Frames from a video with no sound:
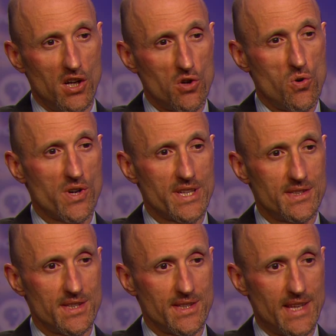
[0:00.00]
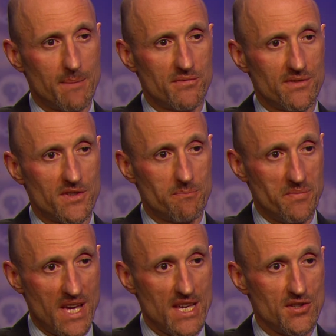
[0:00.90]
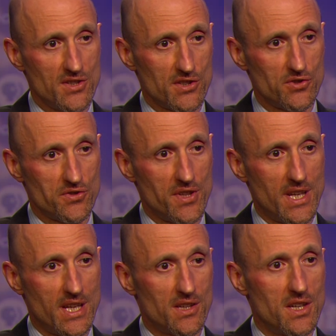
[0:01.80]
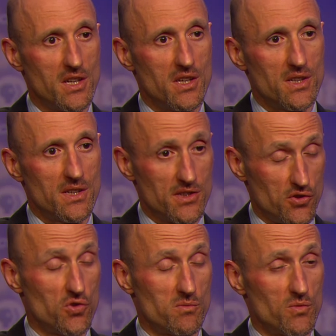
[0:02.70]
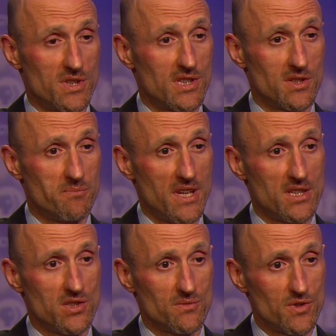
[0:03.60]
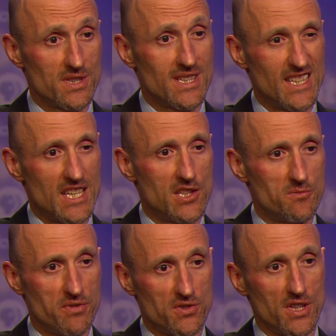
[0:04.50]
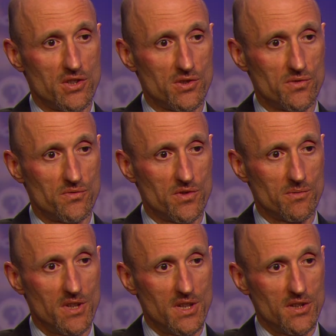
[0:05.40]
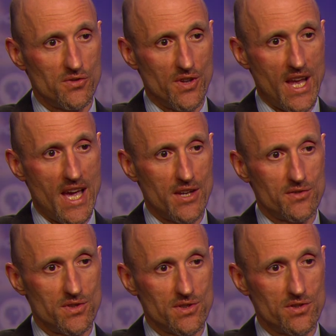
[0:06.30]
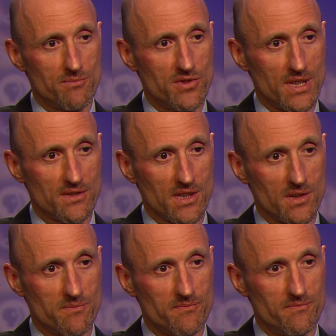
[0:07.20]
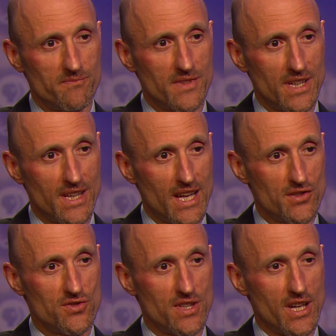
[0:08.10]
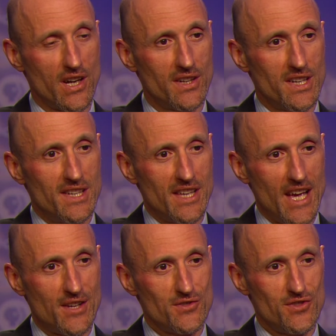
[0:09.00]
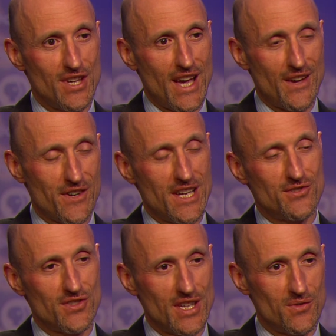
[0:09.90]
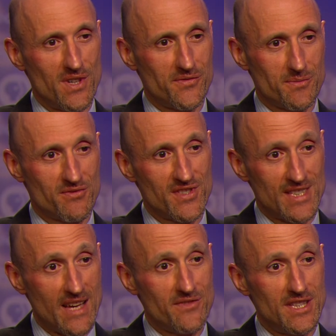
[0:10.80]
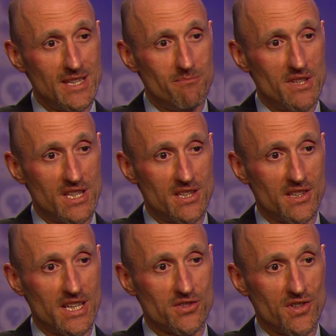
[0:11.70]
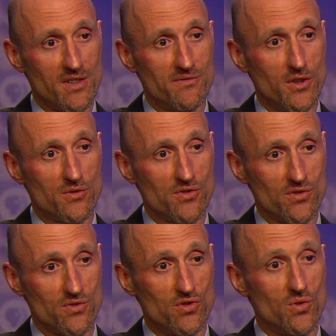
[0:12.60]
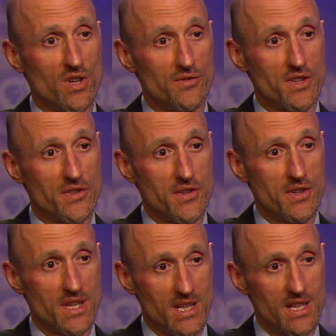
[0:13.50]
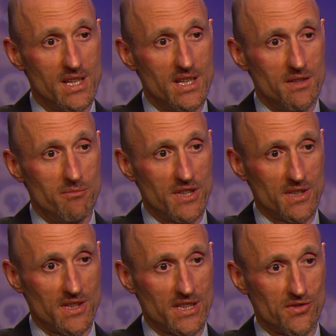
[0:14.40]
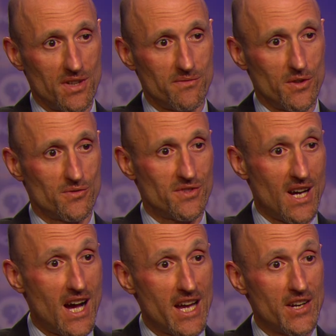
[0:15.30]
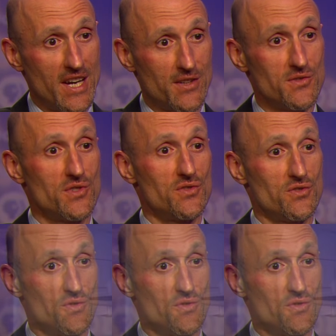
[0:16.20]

according to the depth of the patient it's treating, the tumor within the patient within each particular room. So the energy, Jim sounds like a, a engineer. There is some expertise. The energy yeah. ranges anywhere from 70 million electron volts to 230 million electron volts. The higher energy is